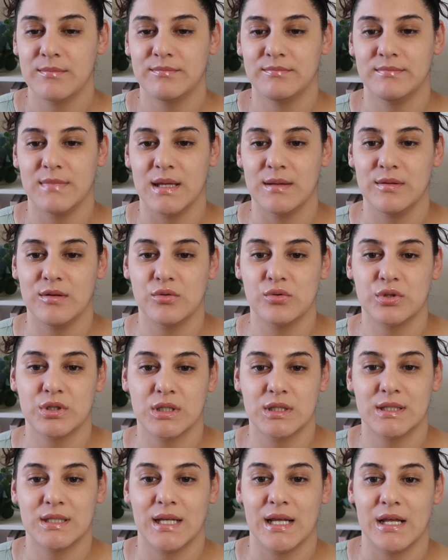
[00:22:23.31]
Maybe it was
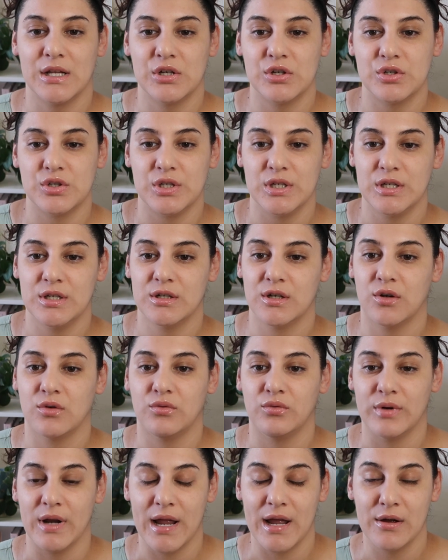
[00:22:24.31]
just the energy
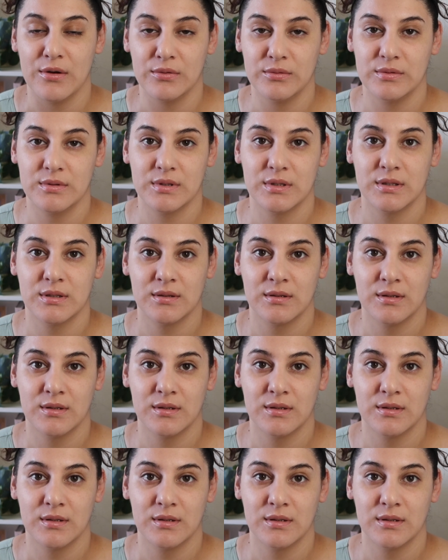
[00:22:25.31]
around